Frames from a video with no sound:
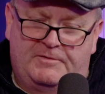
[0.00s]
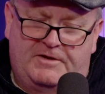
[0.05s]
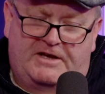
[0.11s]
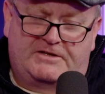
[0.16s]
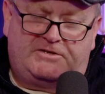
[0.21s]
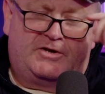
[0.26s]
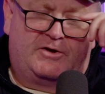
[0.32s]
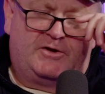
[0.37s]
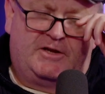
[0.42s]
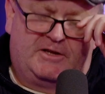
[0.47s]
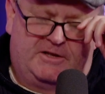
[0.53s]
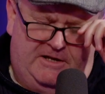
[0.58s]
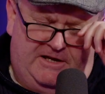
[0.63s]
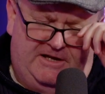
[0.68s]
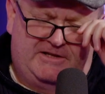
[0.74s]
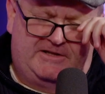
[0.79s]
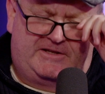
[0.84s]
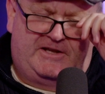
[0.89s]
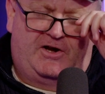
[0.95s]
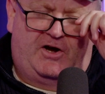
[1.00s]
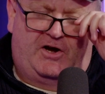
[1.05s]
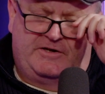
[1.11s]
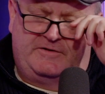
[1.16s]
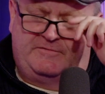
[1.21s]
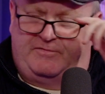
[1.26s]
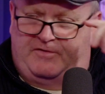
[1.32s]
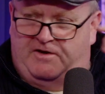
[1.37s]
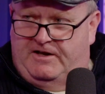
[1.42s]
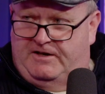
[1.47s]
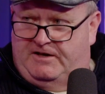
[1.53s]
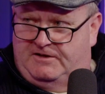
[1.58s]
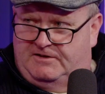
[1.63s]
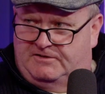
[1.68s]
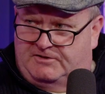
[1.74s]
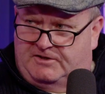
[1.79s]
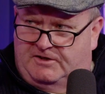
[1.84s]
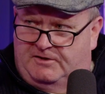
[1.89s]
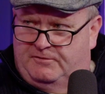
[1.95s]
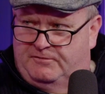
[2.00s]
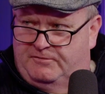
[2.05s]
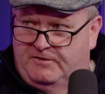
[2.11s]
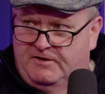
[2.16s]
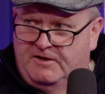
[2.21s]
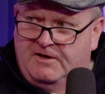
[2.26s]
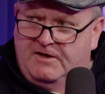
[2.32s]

And that's how you learn to unfanny yourself.